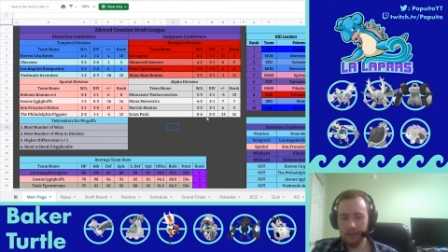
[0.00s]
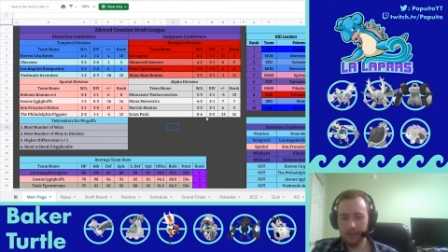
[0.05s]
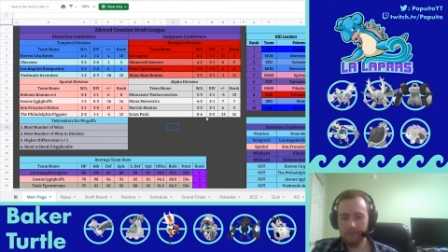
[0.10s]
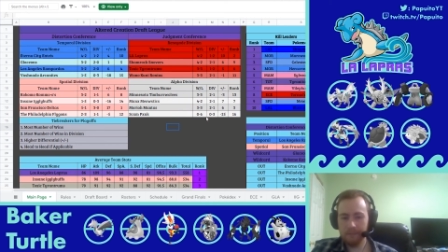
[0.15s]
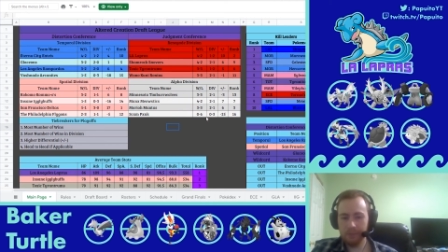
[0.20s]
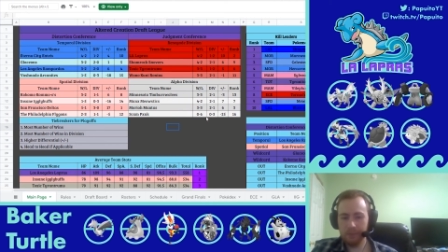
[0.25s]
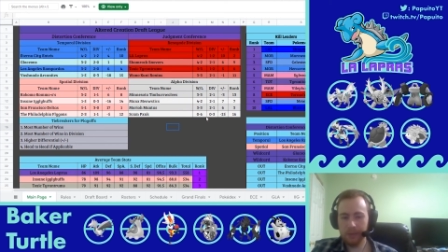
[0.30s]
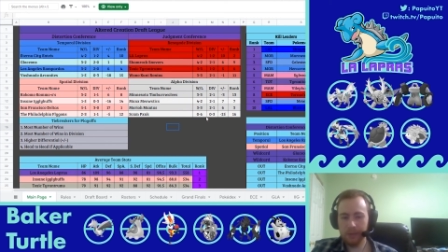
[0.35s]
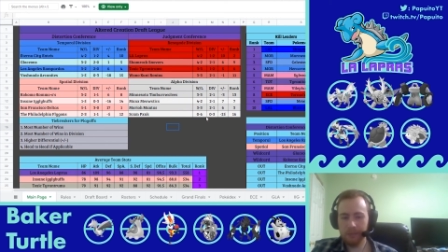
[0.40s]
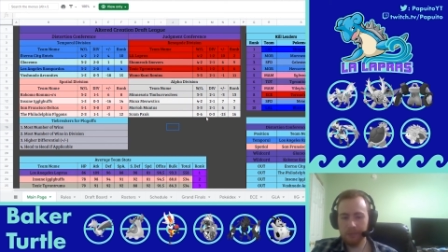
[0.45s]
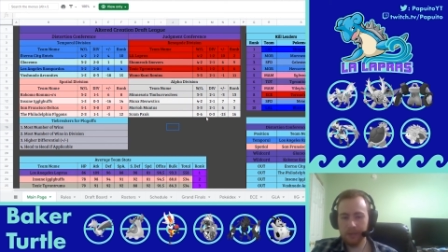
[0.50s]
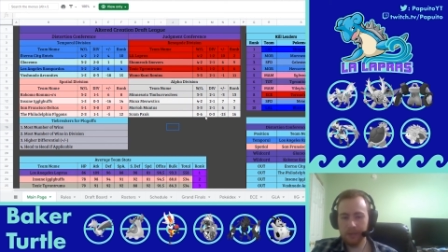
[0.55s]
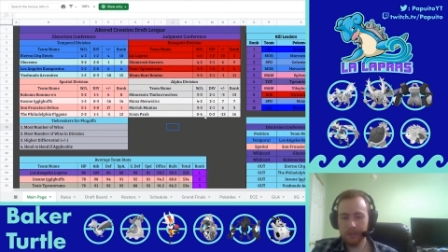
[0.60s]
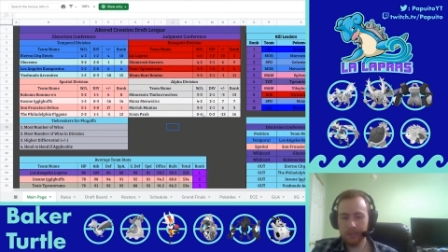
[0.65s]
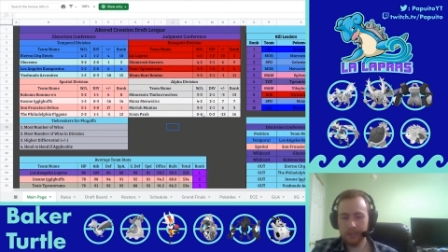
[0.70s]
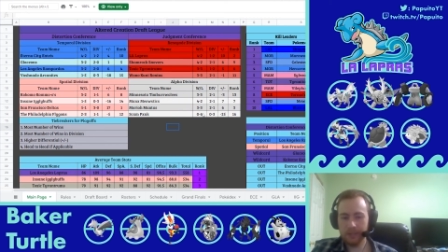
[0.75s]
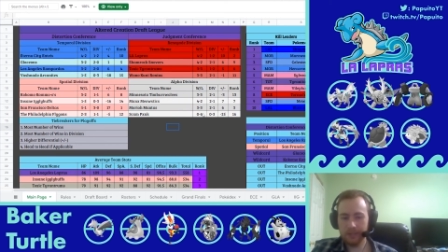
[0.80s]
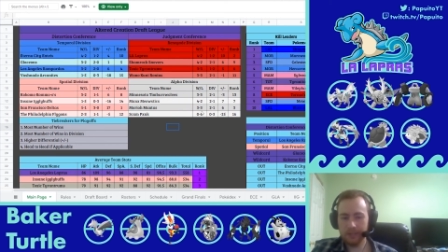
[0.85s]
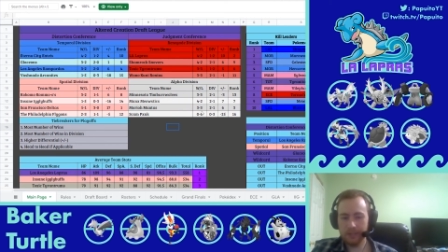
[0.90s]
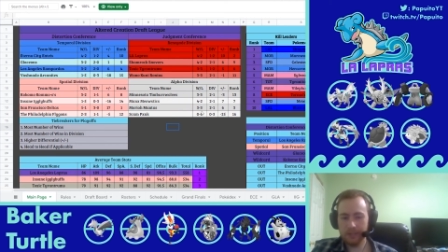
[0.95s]
Pretty
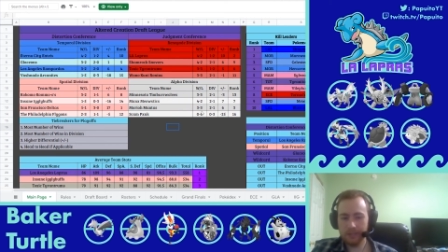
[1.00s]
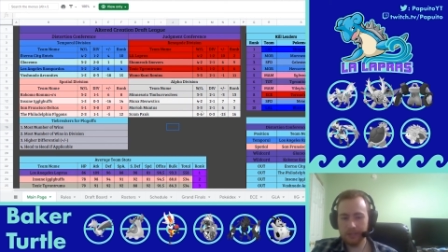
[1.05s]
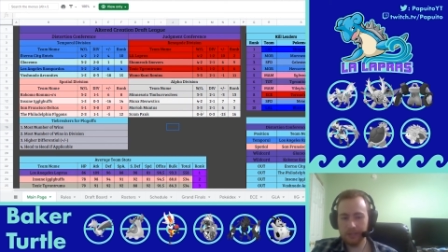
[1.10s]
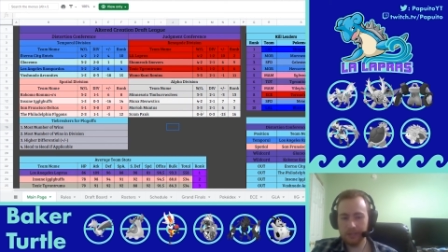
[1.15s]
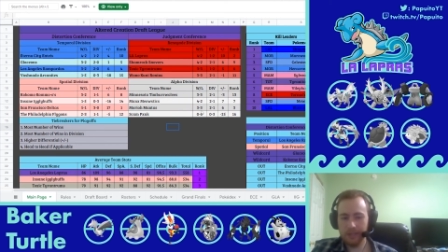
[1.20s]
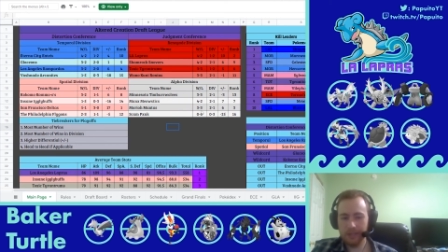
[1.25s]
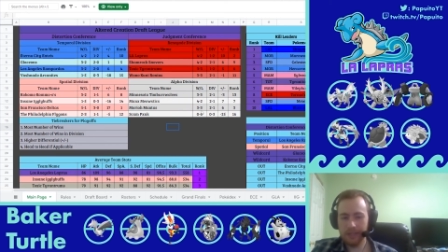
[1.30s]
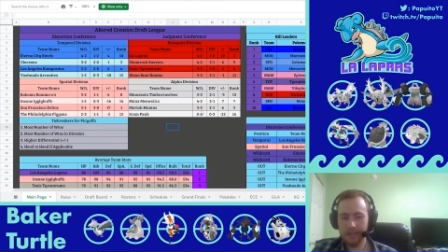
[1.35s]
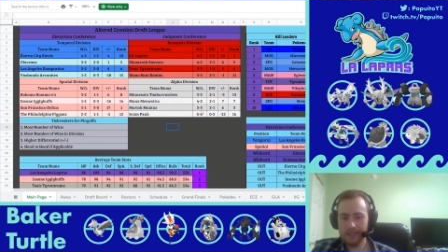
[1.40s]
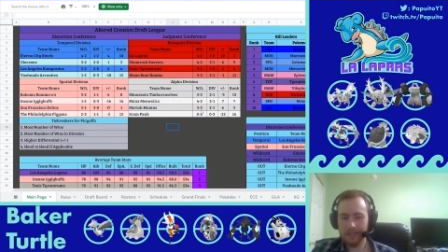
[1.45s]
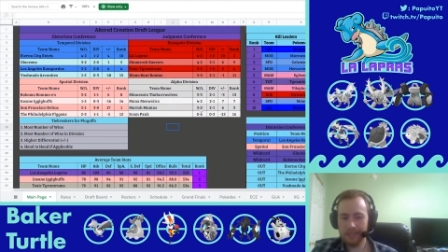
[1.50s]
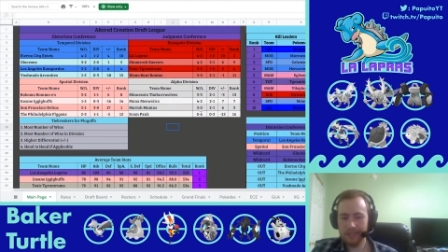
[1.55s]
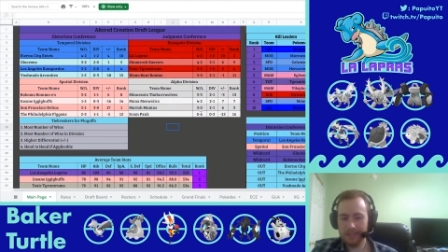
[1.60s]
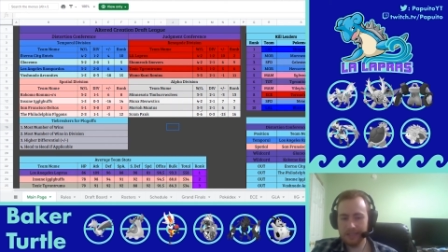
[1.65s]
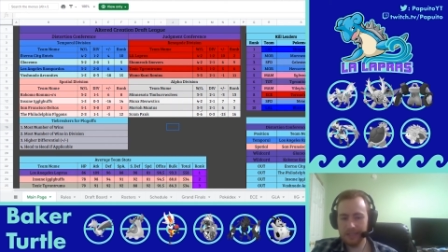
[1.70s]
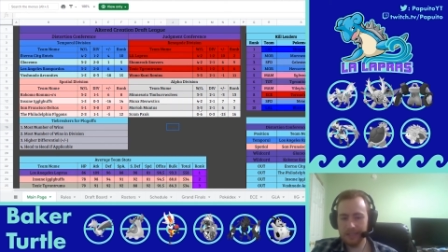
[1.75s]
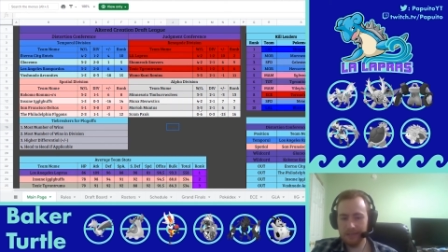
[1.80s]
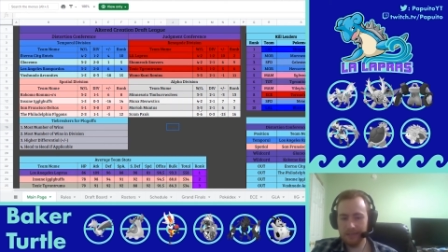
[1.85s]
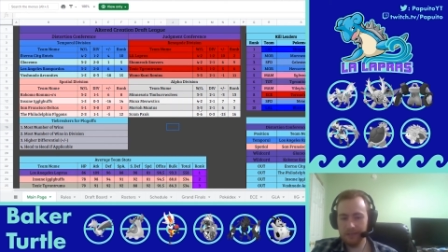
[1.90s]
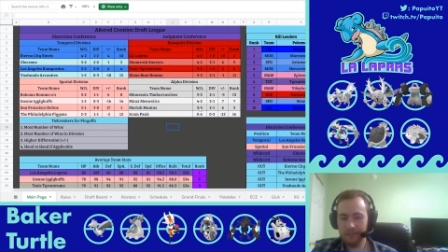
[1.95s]
much it's a
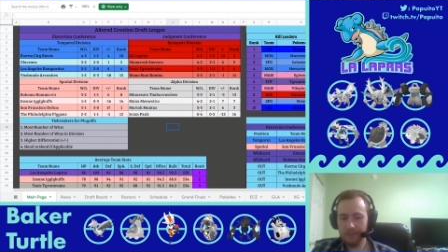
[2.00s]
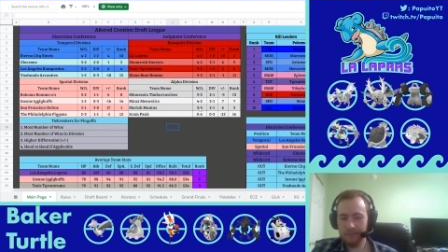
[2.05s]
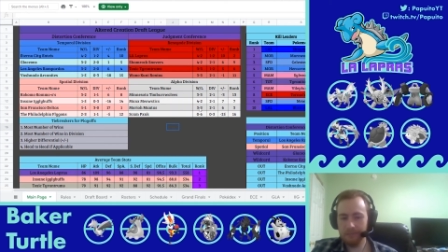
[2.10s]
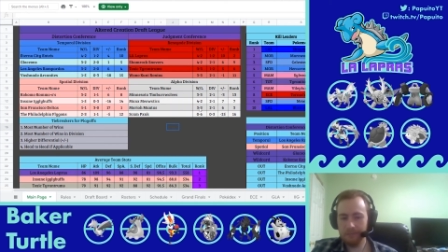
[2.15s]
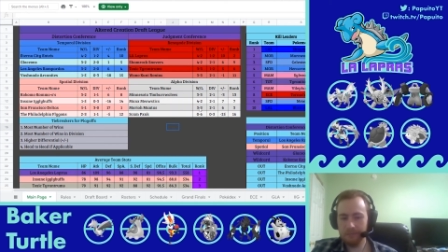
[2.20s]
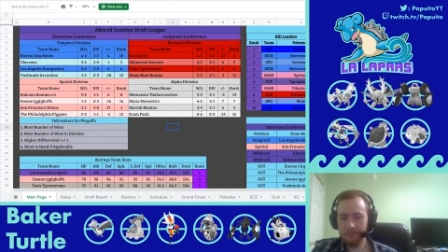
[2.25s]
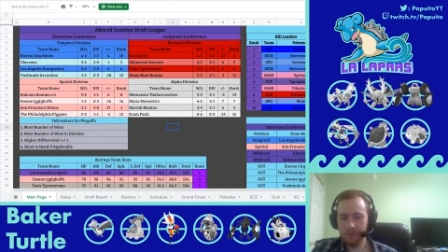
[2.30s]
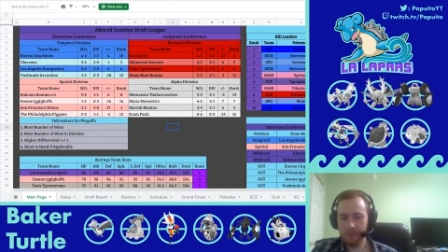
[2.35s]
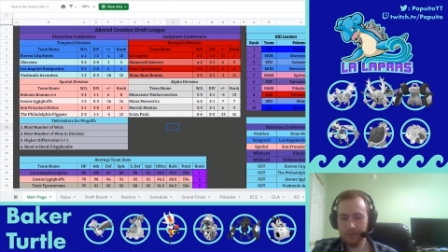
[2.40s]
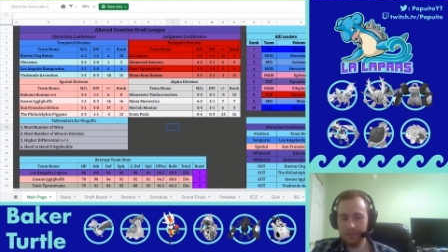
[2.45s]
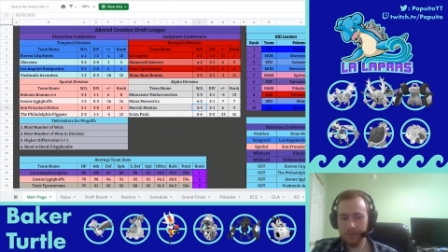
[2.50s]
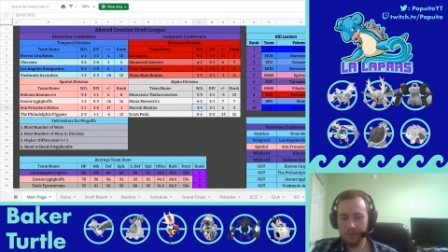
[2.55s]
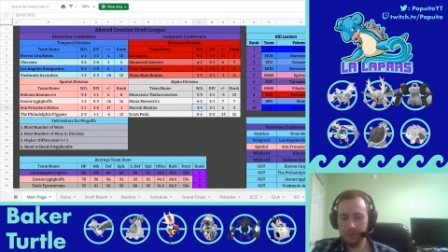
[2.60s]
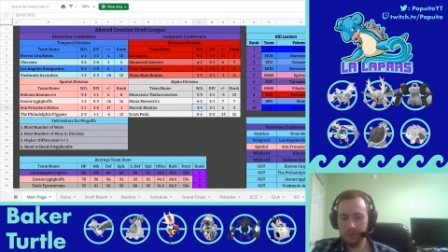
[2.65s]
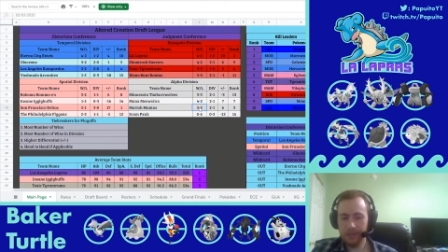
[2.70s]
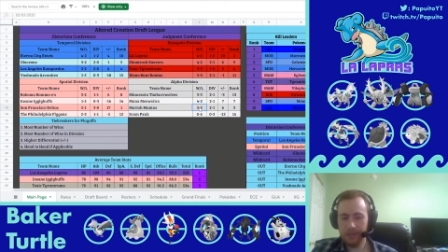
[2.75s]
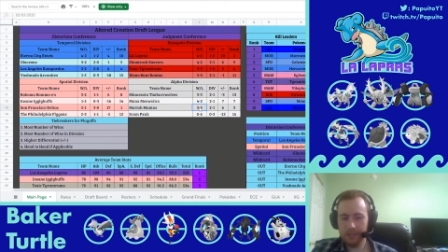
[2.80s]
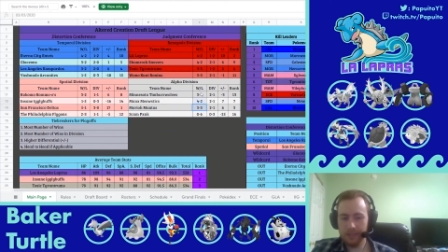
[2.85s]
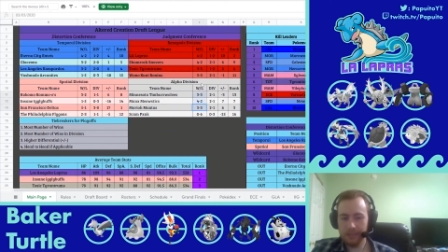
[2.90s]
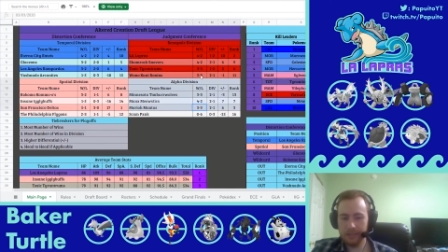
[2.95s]
7-person
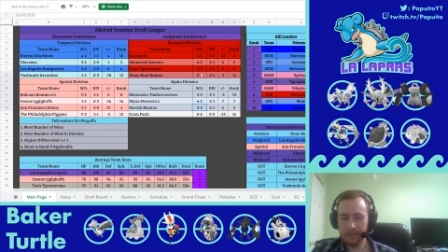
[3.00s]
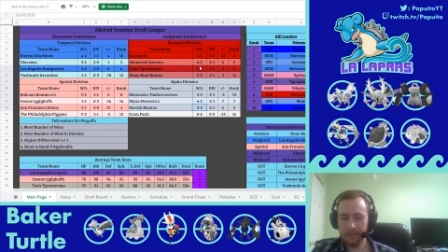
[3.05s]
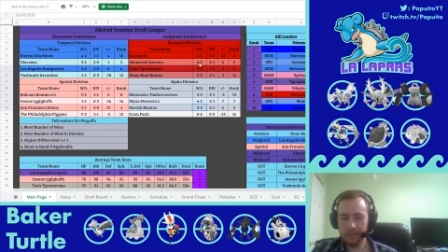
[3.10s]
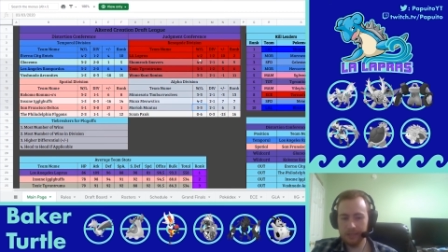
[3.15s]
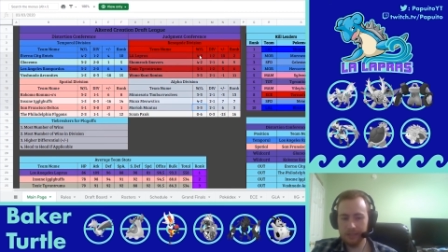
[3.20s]
race.